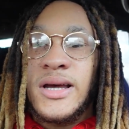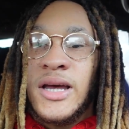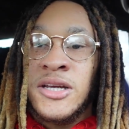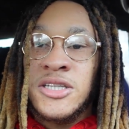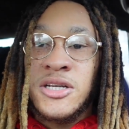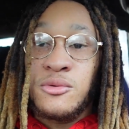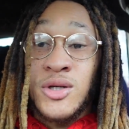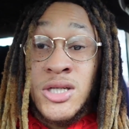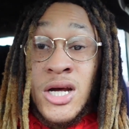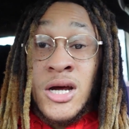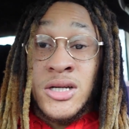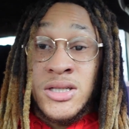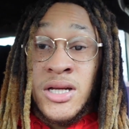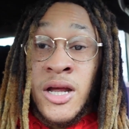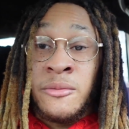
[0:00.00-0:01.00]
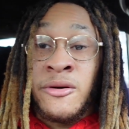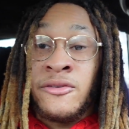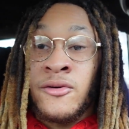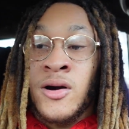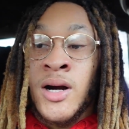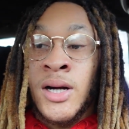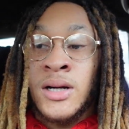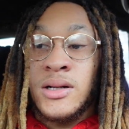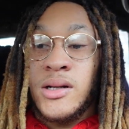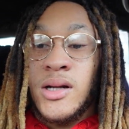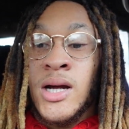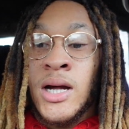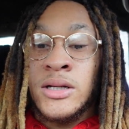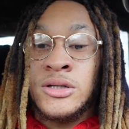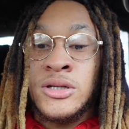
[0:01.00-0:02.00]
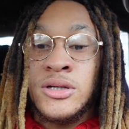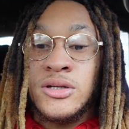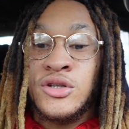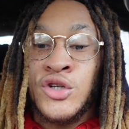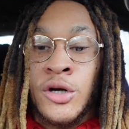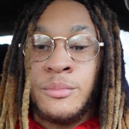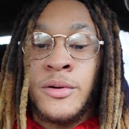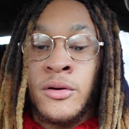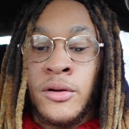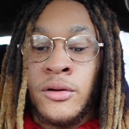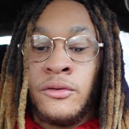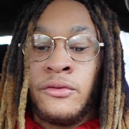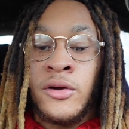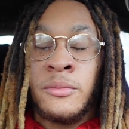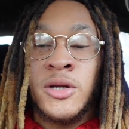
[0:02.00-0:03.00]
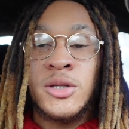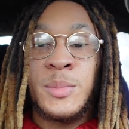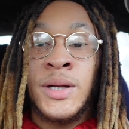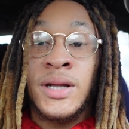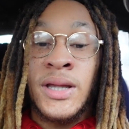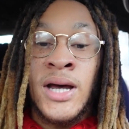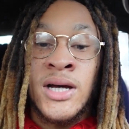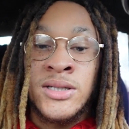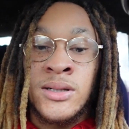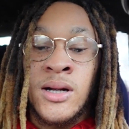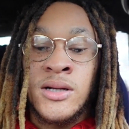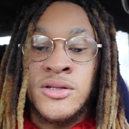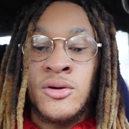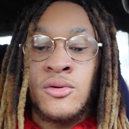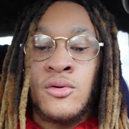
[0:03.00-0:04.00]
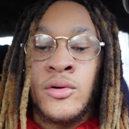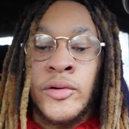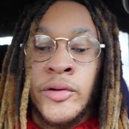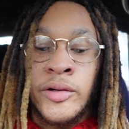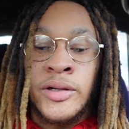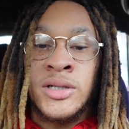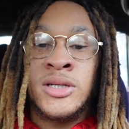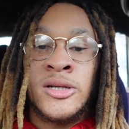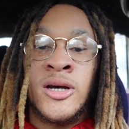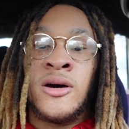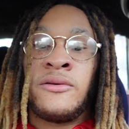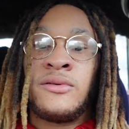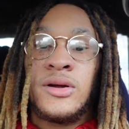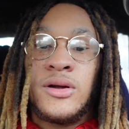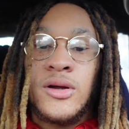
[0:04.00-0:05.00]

and see what y'all say before I just jump on it, you feel me, and spend $1,000 on ordering this stuff